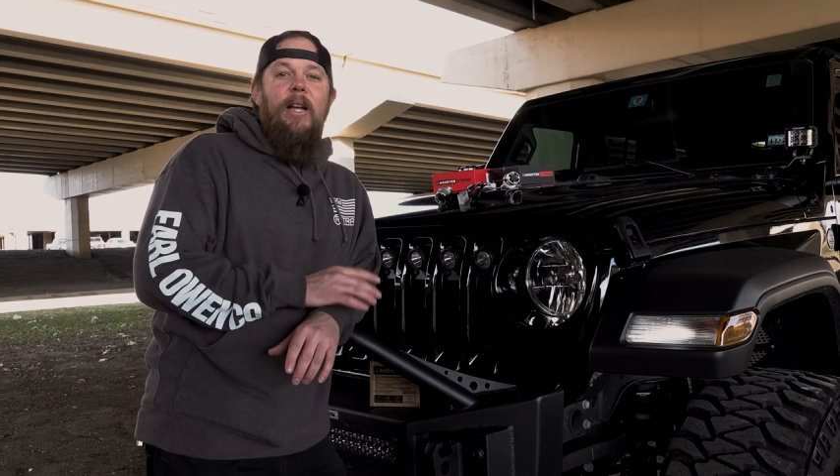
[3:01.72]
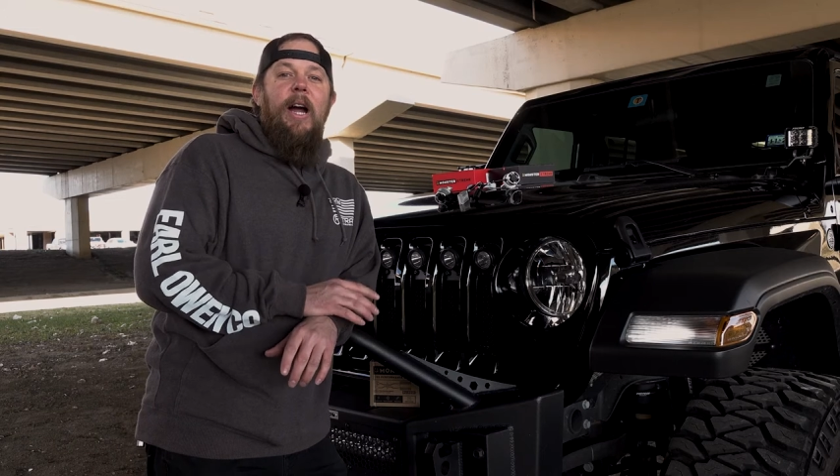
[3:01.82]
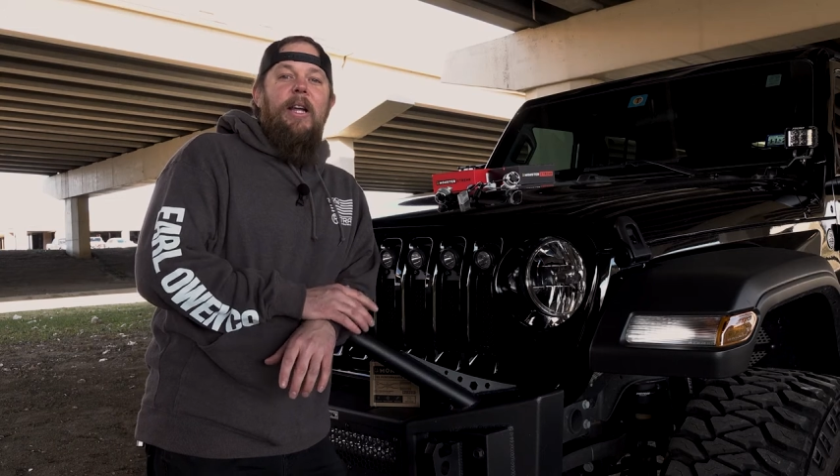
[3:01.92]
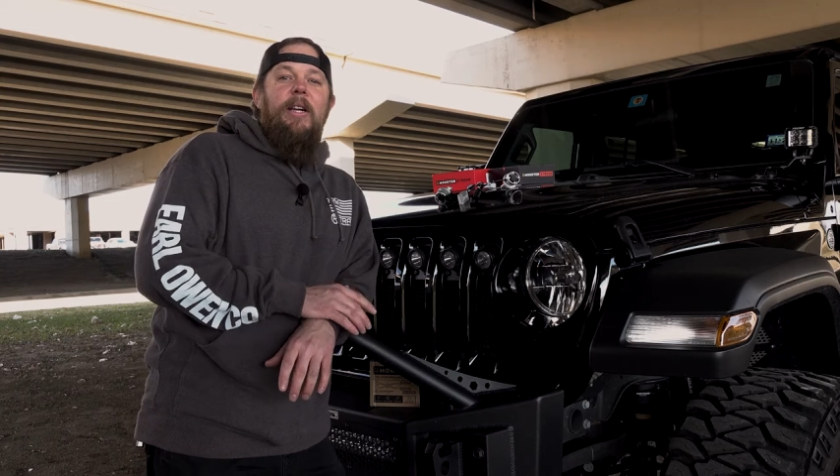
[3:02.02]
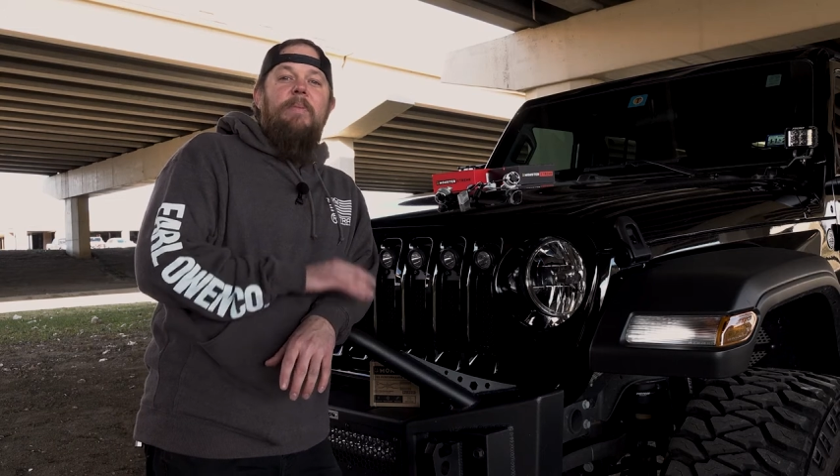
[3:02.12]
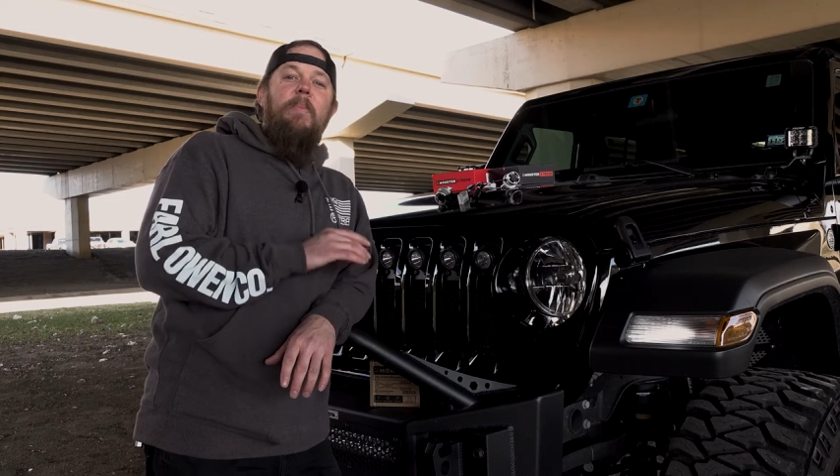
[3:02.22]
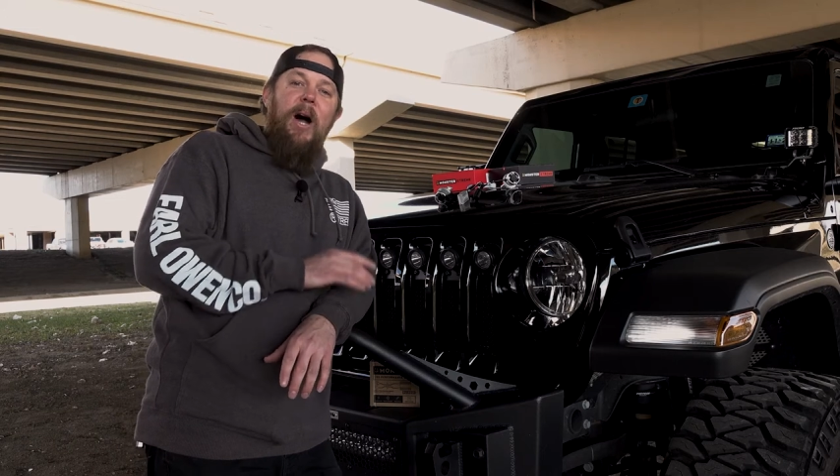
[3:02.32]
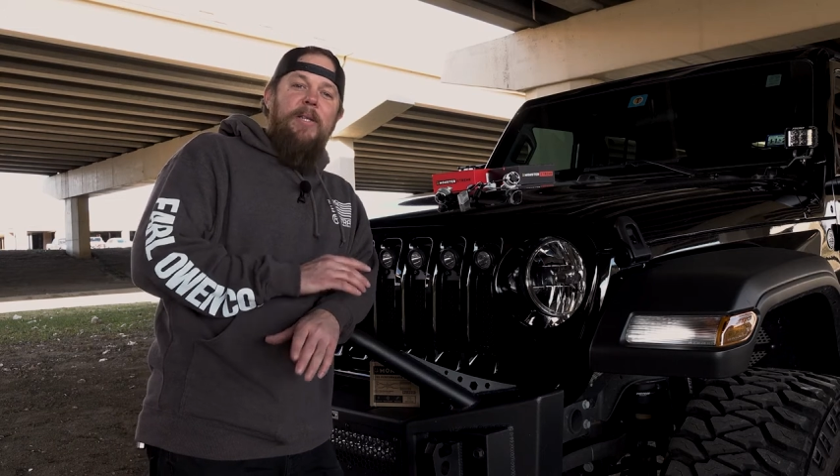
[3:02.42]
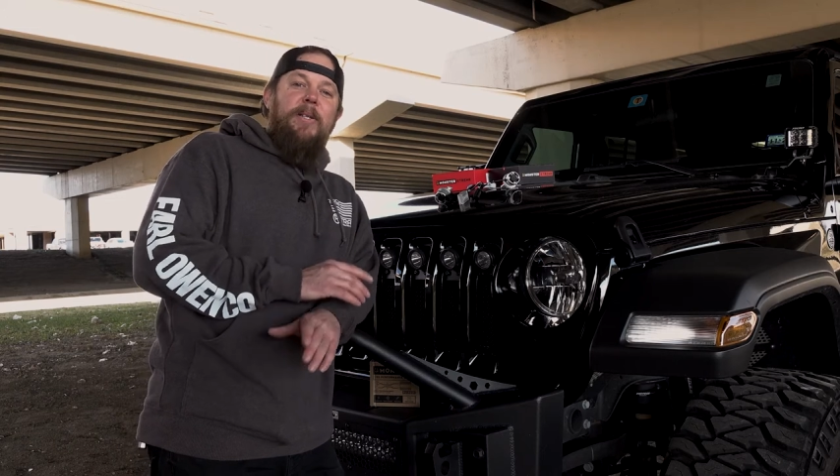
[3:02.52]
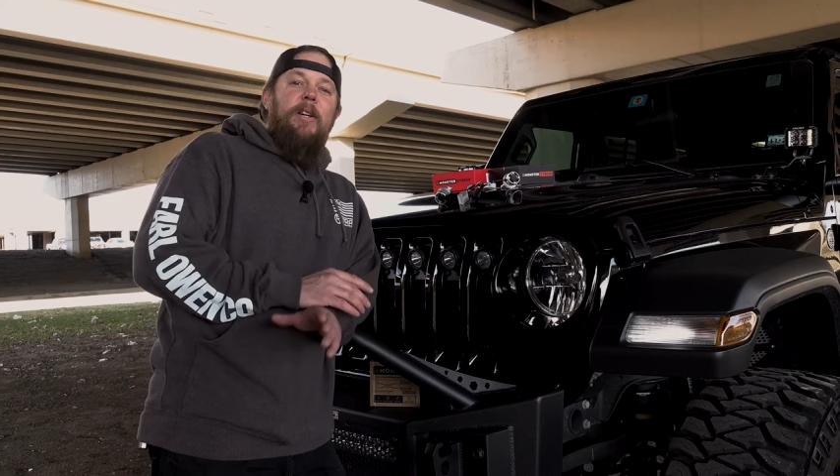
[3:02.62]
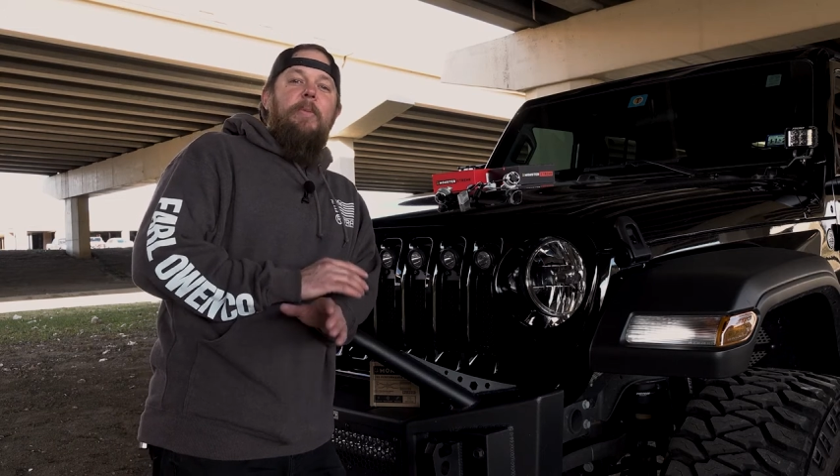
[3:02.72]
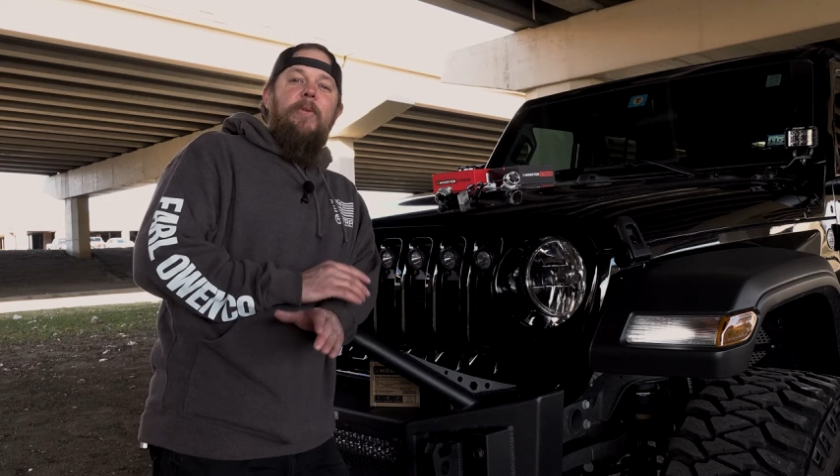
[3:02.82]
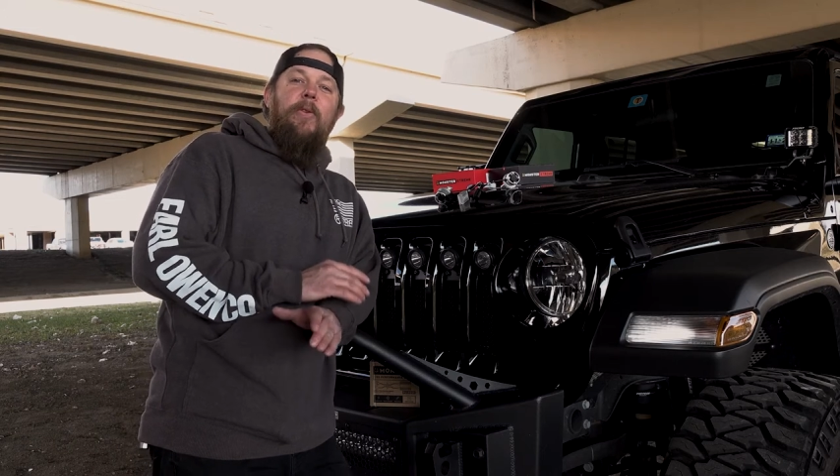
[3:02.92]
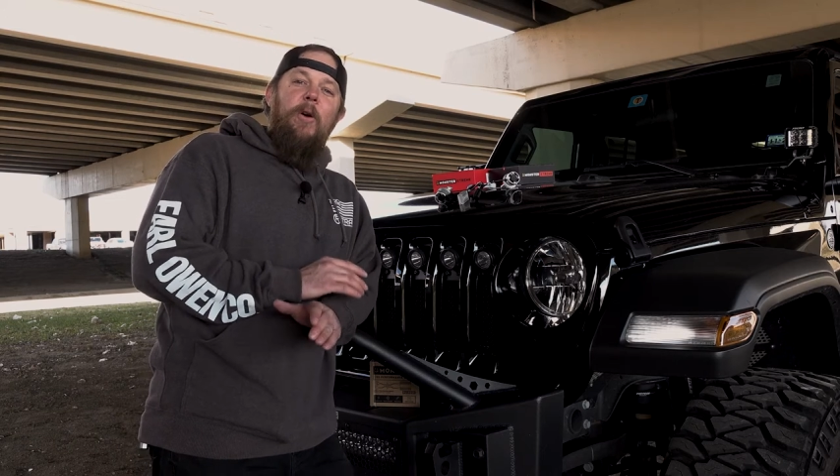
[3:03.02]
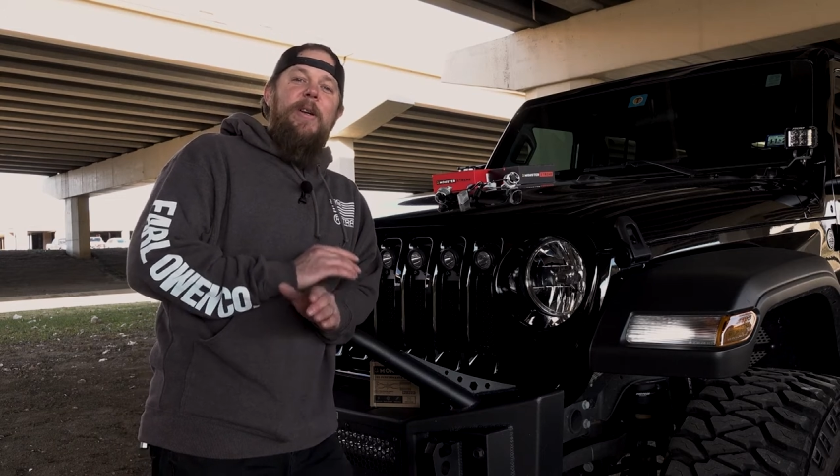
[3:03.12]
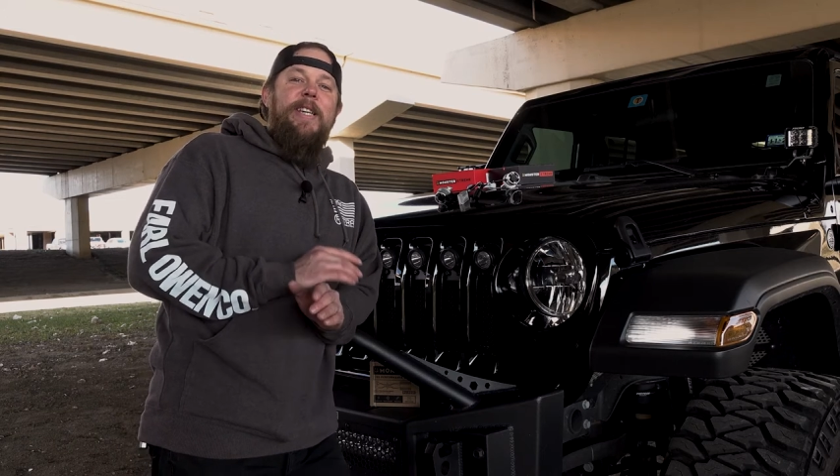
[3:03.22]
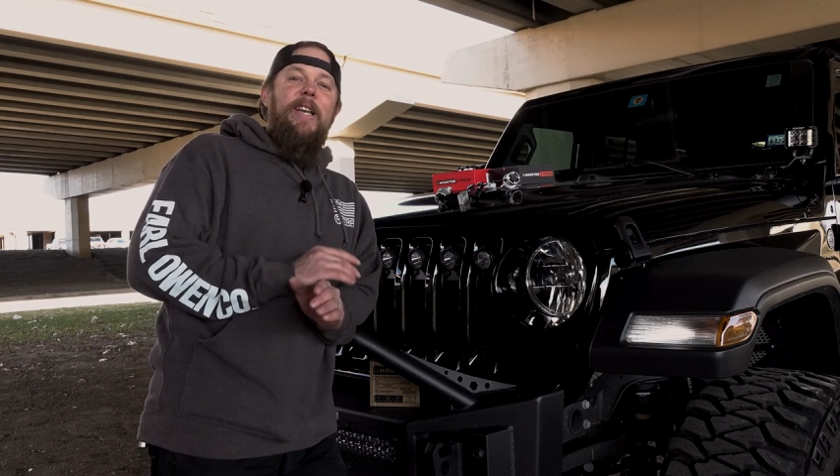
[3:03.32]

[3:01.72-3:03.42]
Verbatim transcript: Lighting's Monster Performance